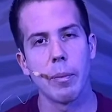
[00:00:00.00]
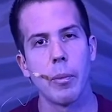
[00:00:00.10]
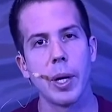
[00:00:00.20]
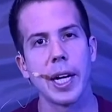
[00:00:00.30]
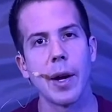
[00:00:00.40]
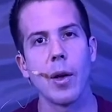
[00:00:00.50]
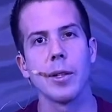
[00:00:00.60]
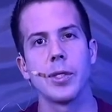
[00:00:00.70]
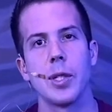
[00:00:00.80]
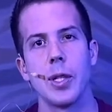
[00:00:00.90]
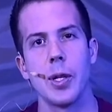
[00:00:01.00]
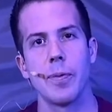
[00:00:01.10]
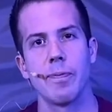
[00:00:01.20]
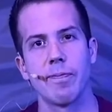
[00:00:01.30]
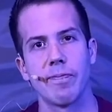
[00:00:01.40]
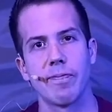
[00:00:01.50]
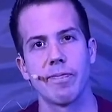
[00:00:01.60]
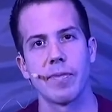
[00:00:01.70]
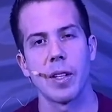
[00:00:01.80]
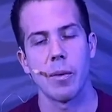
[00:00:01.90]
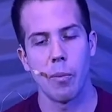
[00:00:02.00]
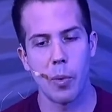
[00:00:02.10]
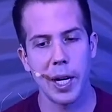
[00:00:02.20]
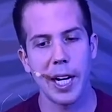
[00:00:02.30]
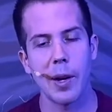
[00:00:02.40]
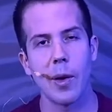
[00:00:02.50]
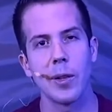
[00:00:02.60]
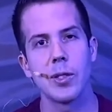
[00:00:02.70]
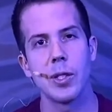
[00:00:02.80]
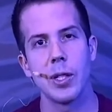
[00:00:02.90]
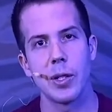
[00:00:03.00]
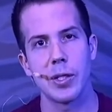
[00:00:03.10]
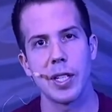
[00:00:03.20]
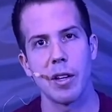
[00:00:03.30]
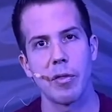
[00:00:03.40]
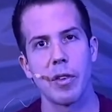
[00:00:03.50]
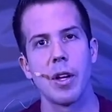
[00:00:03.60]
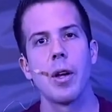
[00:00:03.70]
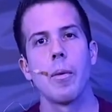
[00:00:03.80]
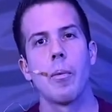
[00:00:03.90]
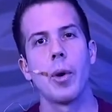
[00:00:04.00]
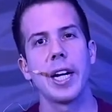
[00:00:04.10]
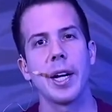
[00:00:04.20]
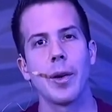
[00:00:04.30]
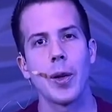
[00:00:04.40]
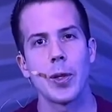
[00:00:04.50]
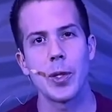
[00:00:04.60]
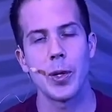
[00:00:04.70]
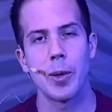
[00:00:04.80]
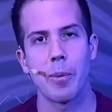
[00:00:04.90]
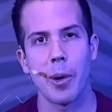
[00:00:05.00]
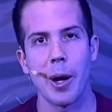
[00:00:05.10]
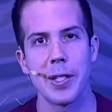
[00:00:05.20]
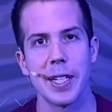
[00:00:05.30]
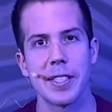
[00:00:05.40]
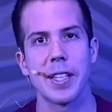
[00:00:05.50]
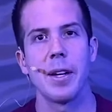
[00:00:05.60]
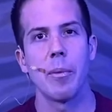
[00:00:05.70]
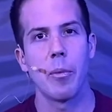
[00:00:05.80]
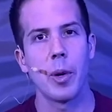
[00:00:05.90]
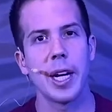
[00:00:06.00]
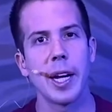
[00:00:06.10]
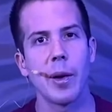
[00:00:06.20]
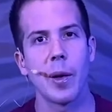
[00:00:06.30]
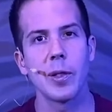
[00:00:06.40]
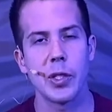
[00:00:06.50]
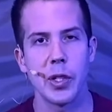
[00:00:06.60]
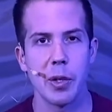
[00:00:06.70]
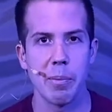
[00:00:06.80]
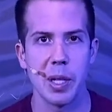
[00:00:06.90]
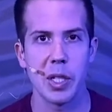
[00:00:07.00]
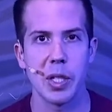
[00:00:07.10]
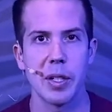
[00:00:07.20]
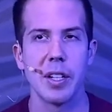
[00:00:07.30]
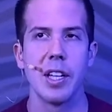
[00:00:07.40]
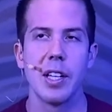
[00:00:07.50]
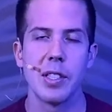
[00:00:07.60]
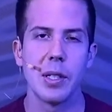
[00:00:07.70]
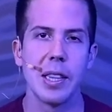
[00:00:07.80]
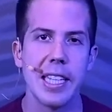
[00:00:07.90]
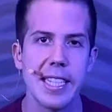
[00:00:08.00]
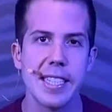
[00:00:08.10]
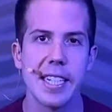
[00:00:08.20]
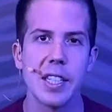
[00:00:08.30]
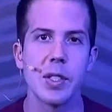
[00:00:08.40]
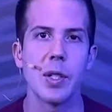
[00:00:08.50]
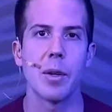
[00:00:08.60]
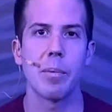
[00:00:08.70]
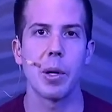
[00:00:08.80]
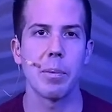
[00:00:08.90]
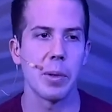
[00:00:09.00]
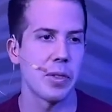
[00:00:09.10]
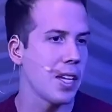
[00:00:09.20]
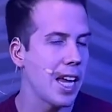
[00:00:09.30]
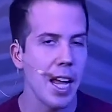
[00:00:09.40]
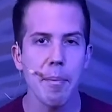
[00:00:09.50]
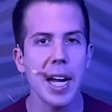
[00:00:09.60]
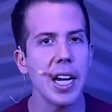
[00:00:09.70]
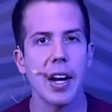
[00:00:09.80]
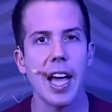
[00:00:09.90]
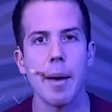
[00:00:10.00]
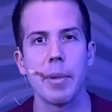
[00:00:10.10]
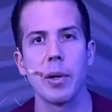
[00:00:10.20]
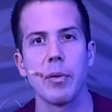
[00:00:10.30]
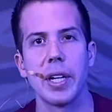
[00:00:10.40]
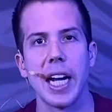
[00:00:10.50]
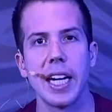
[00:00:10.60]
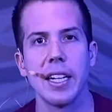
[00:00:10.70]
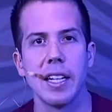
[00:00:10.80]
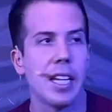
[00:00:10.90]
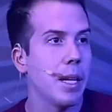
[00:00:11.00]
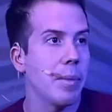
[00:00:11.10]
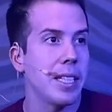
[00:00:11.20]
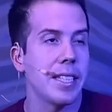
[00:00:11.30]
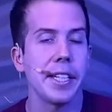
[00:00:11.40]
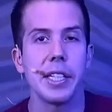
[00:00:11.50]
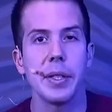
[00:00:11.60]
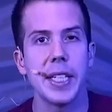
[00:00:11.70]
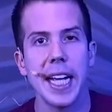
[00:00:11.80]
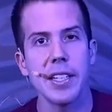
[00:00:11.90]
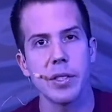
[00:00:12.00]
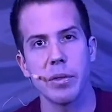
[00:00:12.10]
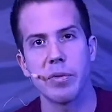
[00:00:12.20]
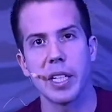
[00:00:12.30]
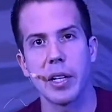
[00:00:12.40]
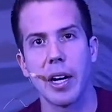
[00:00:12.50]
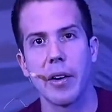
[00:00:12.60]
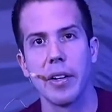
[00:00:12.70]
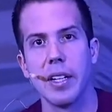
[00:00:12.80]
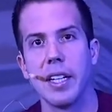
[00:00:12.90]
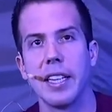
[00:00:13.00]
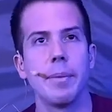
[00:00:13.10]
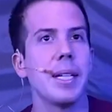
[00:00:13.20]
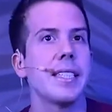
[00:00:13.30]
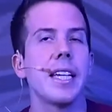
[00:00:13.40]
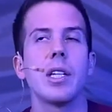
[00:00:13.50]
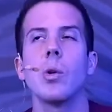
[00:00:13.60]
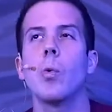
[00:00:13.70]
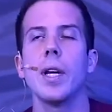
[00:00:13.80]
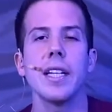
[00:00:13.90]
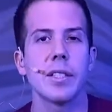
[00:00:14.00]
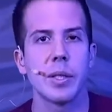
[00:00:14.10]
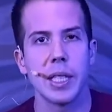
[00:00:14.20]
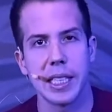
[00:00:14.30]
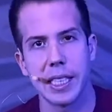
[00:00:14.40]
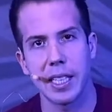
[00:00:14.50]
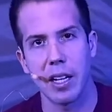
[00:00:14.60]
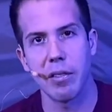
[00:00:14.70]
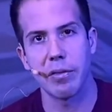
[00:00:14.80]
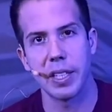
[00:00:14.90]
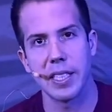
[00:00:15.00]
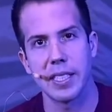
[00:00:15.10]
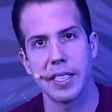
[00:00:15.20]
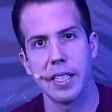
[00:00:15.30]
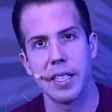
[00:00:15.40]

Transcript: bring it all to you. Bring it all to yourself. Bring it all to your projects. Bring it all to your mission, to listening to your purpose. It might not happen overnight. It might take you days to figure out. It might take you weeks to get the confidence.